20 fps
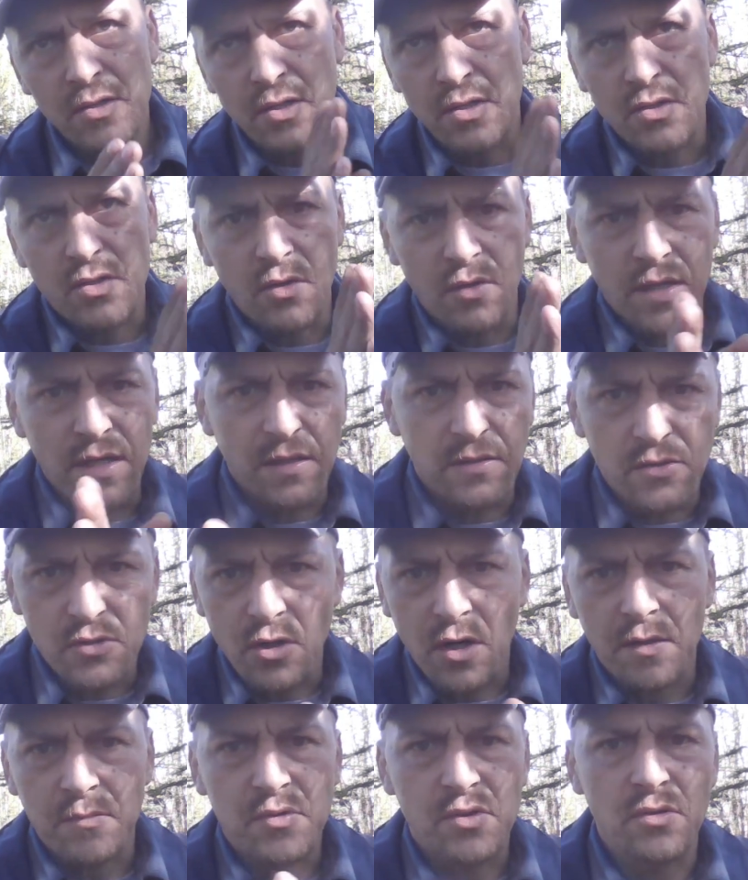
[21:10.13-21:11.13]
So he
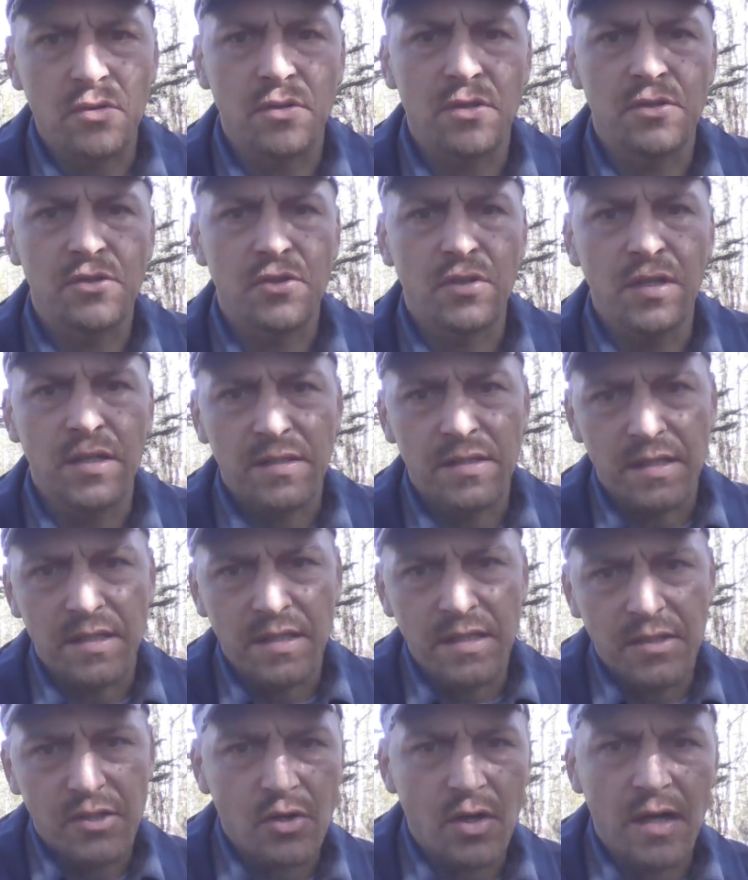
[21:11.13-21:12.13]
tromps through the trees and
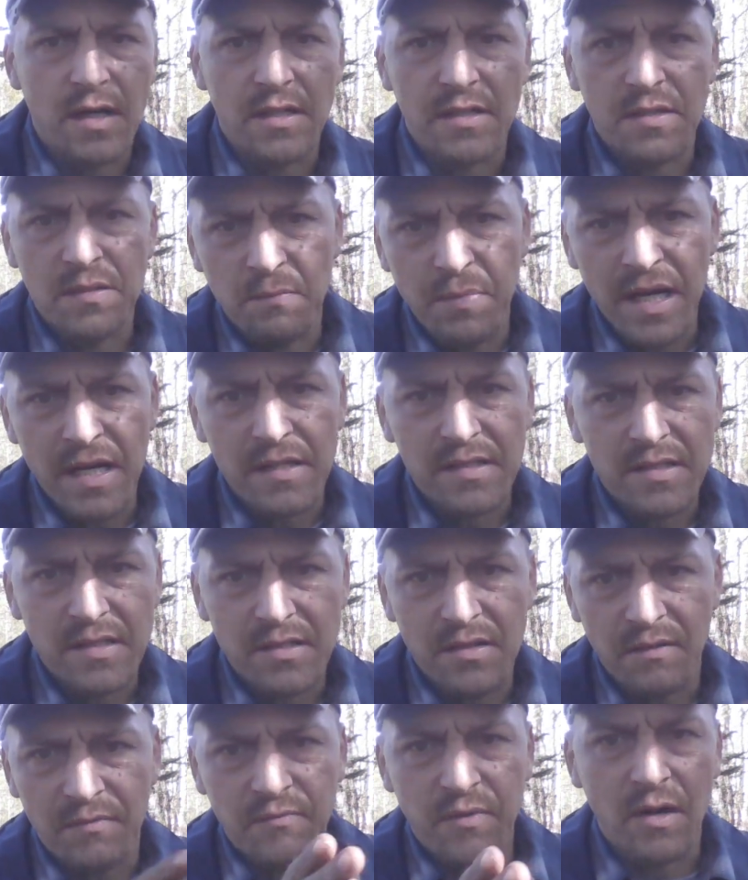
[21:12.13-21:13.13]
he's trying his best
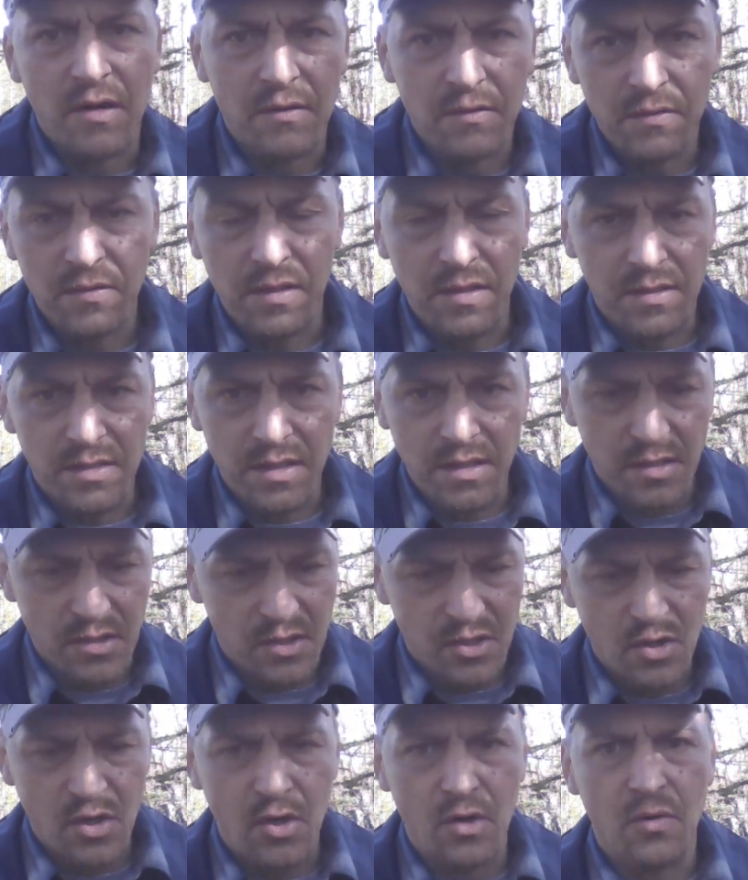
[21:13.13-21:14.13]
to follow. because in the
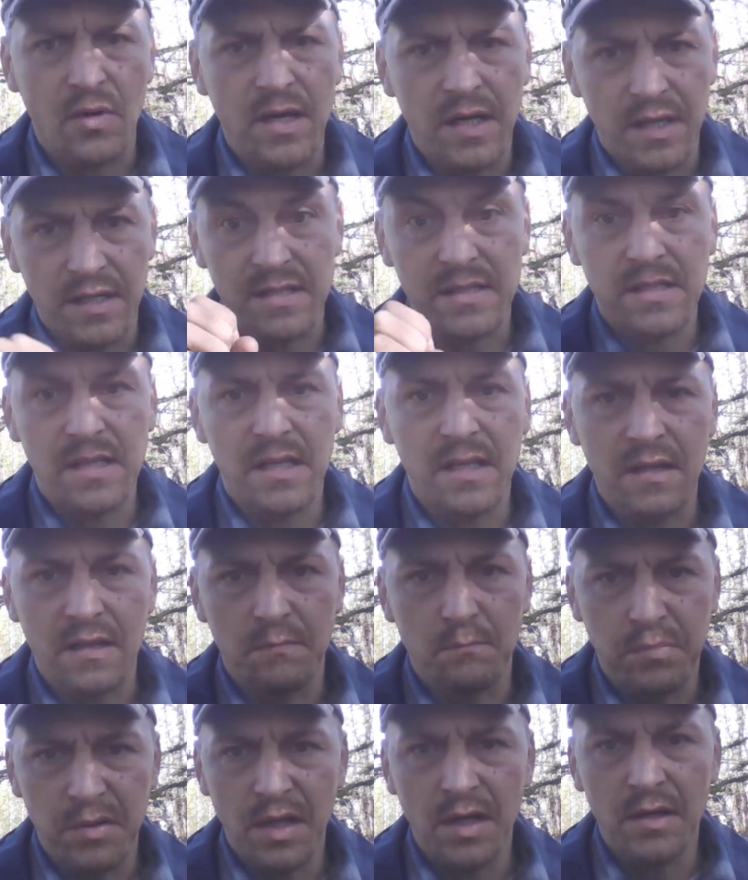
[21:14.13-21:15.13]
snow he could see the
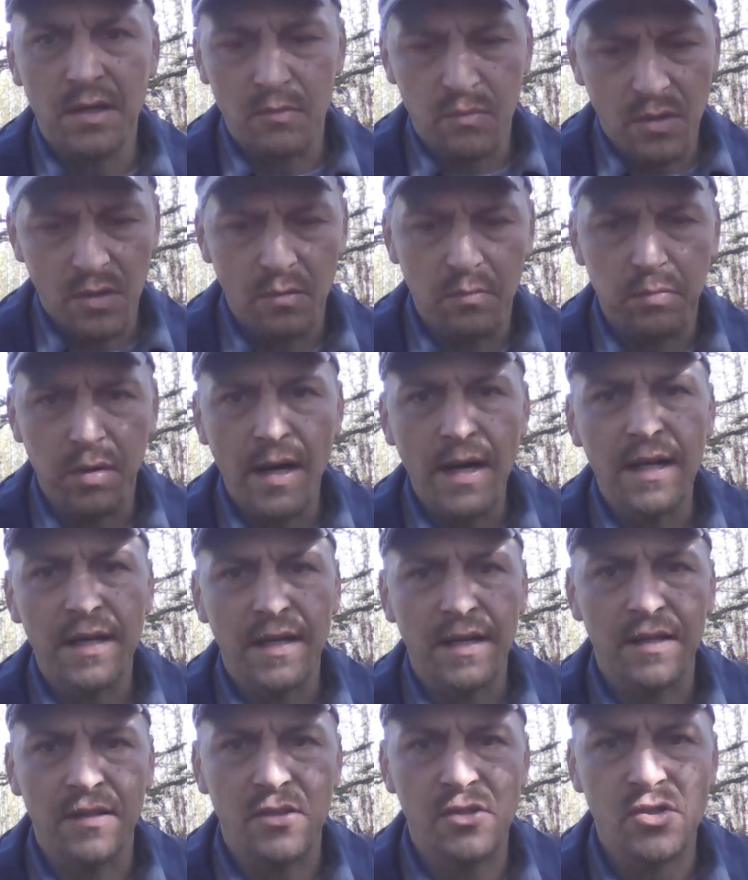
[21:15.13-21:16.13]
blood real bright
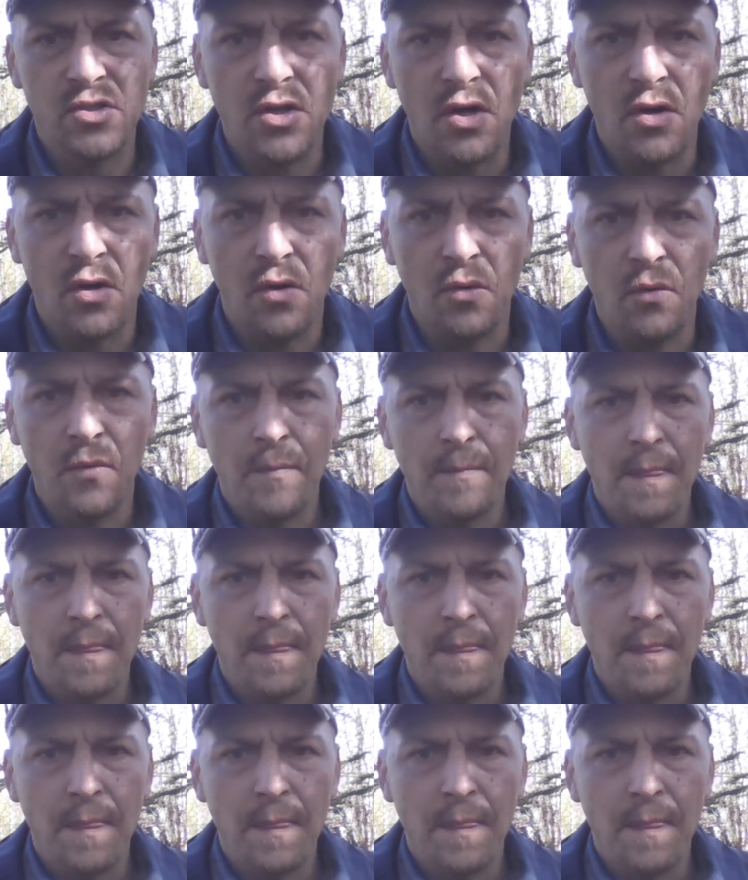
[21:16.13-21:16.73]
in the snow.